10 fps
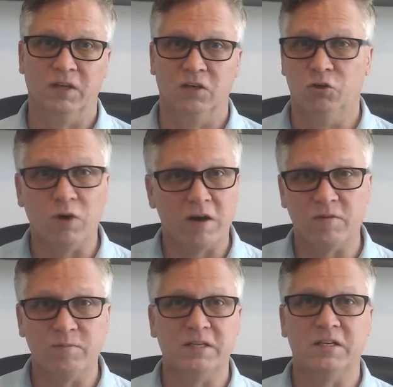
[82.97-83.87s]
You
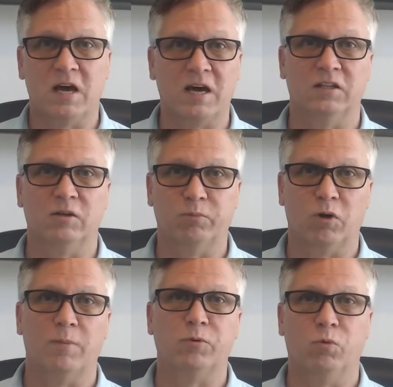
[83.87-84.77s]
haven't been taught the
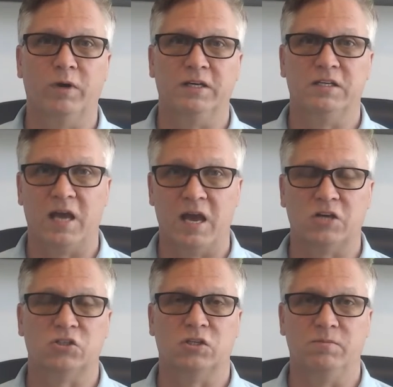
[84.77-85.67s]
proper way to
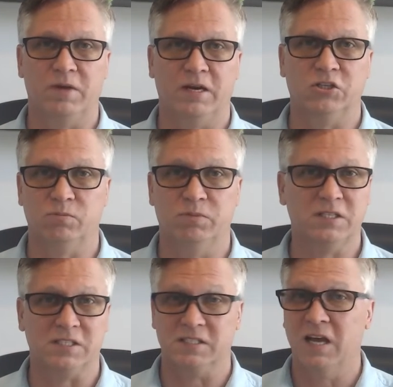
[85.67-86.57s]
actually manage a
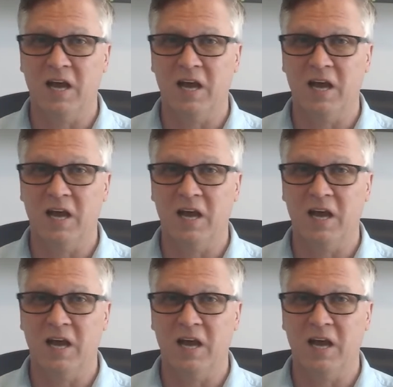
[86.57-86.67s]
business.